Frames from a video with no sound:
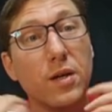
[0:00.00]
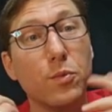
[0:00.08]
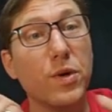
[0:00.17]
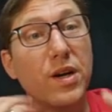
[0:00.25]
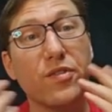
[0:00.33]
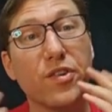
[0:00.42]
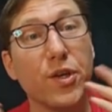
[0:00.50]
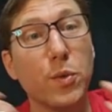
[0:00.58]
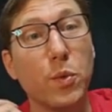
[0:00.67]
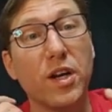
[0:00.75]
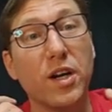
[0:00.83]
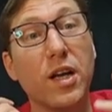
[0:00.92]
Whenever you
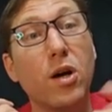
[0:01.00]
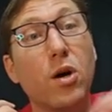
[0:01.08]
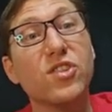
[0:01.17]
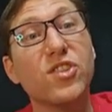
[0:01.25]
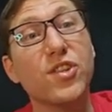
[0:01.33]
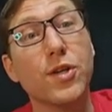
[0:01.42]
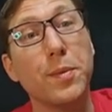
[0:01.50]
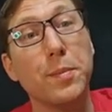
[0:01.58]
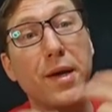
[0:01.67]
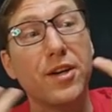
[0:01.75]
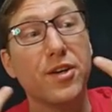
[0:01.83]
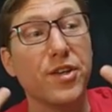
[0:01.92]
want. Also, your
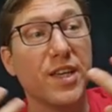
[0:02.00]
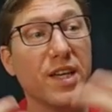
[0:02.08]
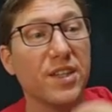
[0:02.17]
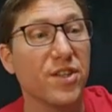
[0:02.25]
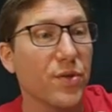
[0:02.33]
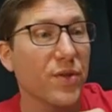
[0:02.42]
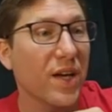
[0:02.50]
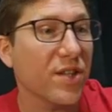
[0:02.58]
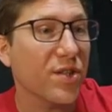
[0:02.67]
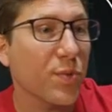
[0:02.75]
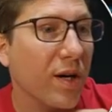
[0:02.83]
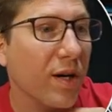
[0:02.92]
commander gets you that
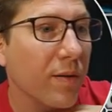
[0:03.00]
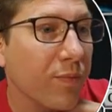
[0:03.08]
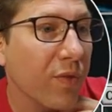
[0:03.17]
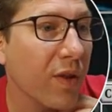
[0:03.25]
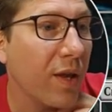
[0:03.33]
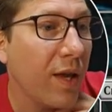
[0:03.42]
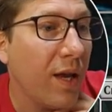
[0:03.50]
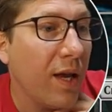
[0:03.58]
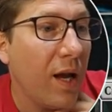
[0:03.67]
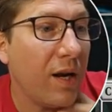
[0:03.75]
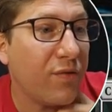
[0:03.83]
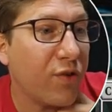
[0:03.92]
as well.
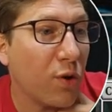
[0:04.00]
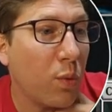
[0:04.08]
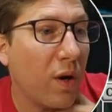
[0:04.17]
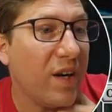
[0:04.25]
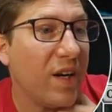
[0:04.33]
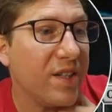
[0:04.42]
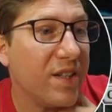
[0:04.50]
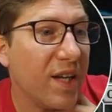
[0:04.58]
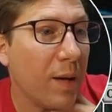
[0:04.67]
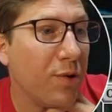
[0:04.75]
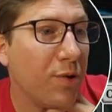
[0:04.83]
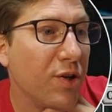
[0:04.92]
And for one and
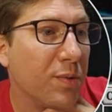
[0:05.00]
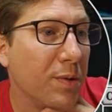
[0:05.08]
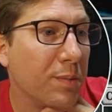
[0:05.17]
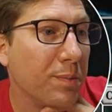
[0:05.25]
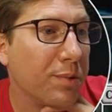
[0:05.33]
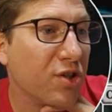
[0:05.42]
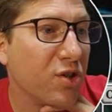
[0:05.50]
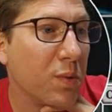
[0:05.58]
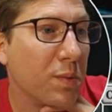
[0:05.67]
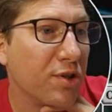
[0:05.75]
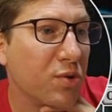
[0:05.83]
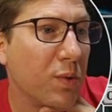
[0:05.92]
tap, you can put a
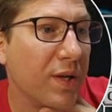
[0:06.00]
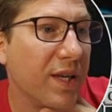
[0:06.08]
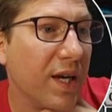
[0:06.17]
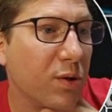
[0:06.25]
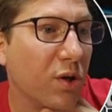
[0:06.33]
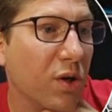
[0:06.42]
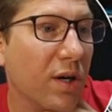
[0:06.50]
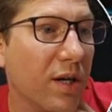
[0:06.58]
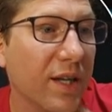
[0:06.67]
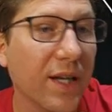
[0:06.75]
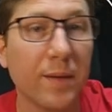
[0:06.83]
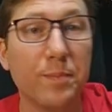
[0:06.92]
+1/+1 counter on
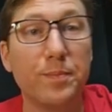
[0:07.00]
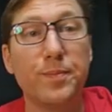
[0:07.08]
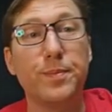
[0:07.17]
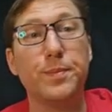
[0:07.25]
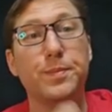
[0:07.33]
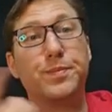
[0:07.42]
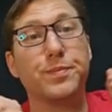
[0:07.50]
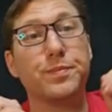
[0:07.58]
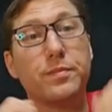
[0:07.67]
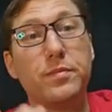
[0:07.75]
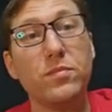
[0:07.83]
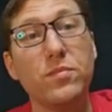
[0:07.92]
him.
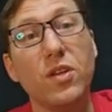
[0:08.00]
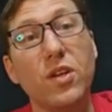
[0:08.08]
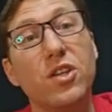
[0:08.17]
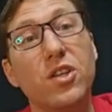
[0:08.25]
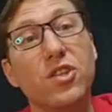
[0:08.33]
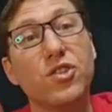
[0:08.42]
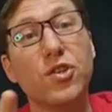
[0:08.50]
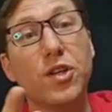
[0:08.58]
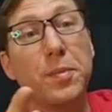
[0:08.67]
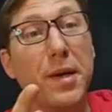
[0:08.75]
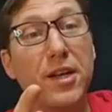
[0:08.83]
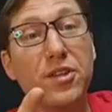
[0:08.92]
So your
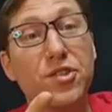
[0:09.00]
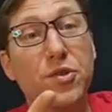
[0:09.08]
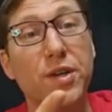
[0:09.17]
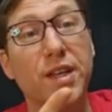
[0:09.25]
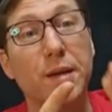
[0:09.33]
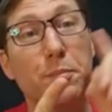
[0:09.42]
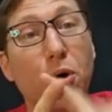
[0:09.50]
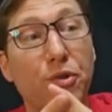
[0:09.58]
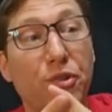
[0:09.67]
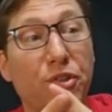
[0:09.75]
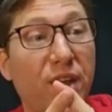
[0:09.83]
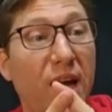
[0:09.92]
commander is going to get
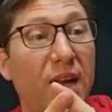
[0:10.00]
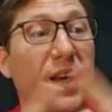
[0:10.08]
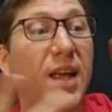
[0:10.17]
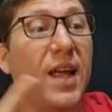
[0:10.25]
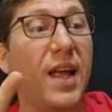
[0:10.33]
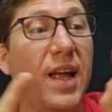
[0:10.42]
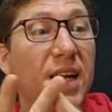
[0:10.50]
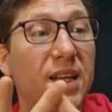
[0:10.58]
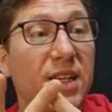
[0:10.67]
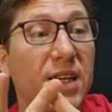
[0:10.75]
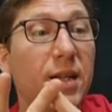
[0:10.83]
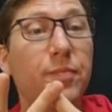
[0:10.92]
both that and
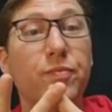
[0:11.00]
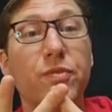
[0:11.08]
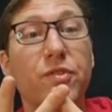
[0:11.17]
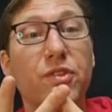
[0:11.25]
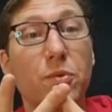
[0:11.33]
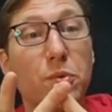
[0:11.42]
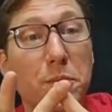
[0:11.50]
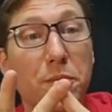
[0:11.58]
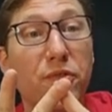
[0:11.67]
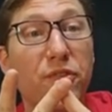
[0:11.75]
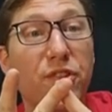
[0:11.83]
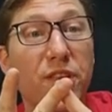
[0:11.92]
the
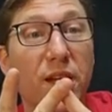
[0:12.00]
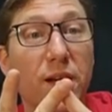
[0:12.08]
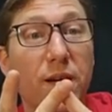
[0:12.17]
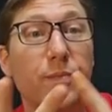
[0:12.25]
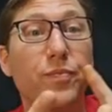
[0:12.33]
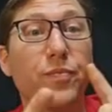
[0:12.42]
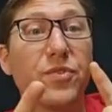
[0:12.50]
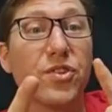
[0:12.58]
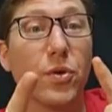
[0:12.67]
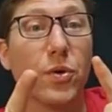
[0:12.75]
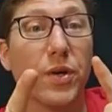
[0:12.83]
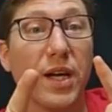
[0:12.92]
remove thing.
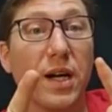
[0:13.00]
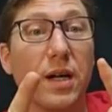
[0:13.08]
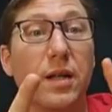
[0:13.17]
So yeah,